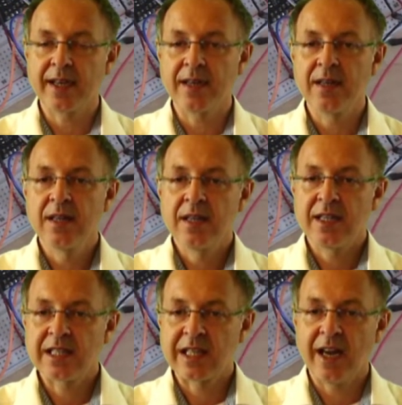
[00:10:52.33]
a
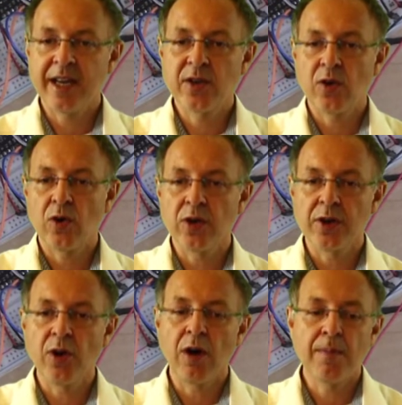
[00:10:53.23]
slider or a
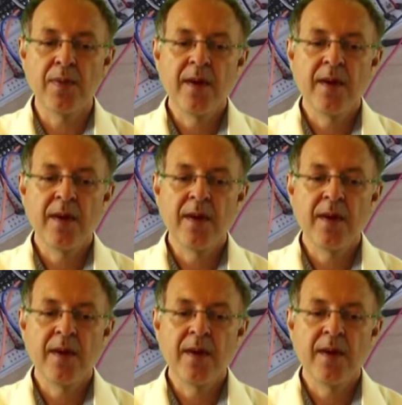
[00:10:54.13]
knob